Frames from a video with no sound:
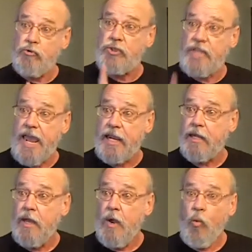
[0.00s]
you
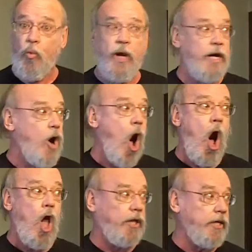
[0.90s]
say, we're
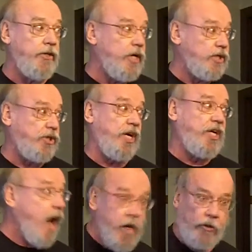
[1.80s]
all in this
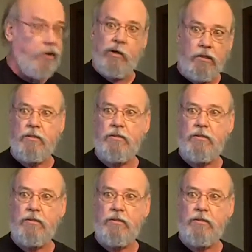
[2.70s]
together.